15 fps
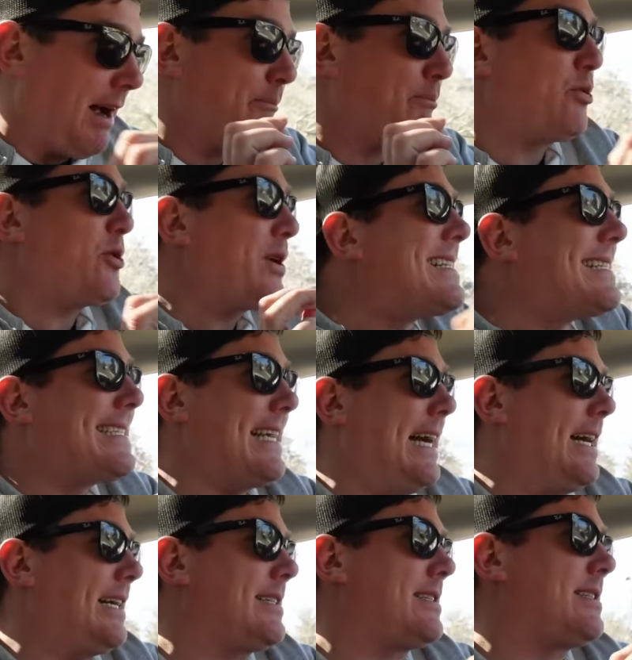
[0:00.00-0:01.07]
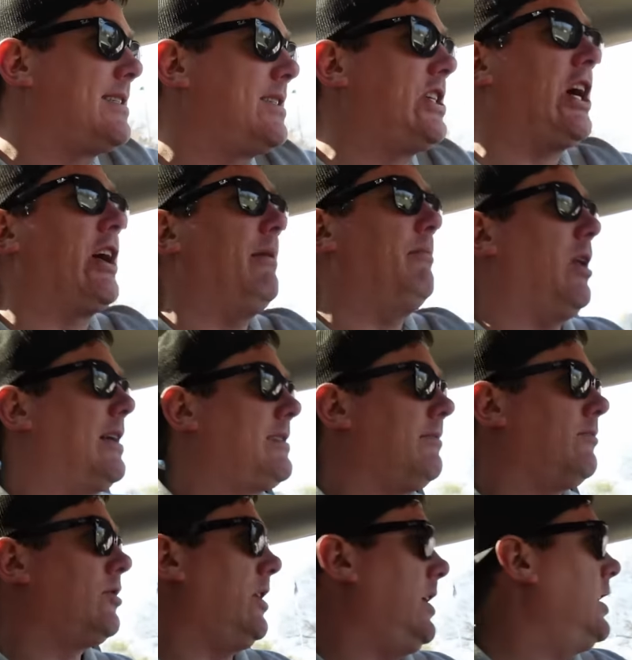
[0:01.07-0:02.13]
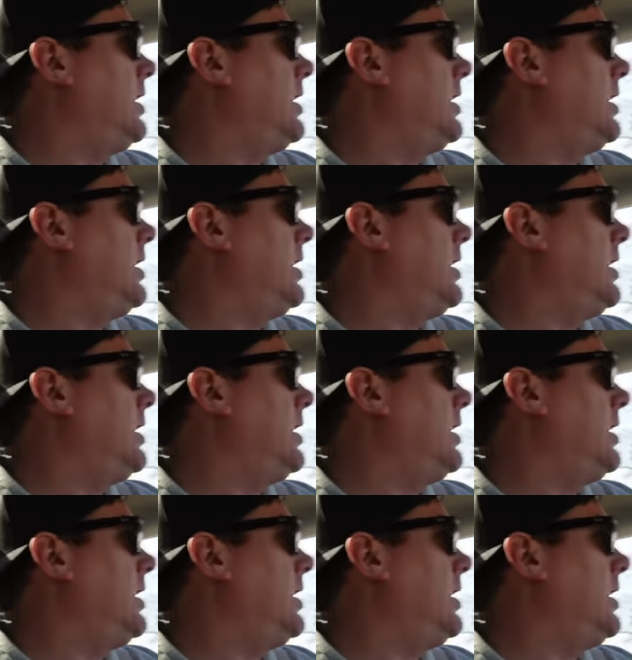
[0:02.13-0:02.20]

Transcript: a princess cherry blossom tree.